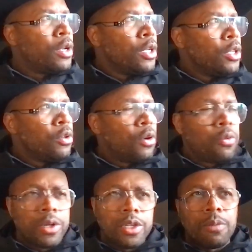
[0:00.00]

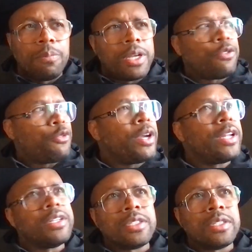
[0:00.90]
one of your best
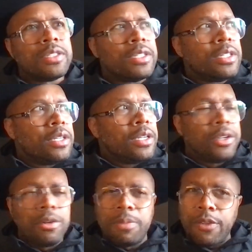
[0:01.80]
friends and hear
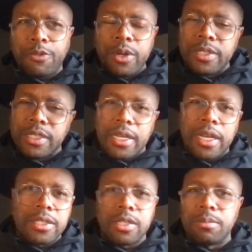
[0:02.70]
your best friend say,
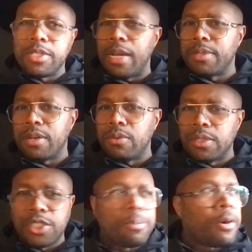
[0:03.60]
hey, sometimes I want
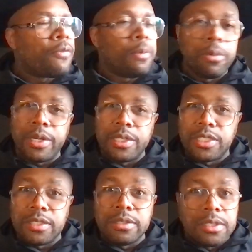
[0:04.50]
to jump off the bridge.
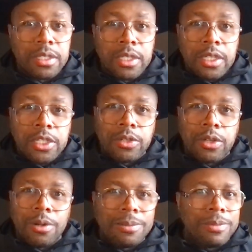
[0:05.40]
And,
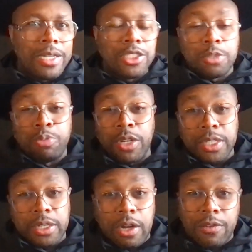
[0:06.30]
I just brushed
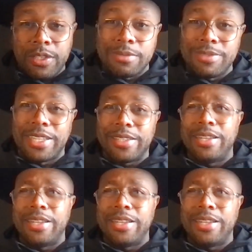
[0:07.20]
it off because I'm like,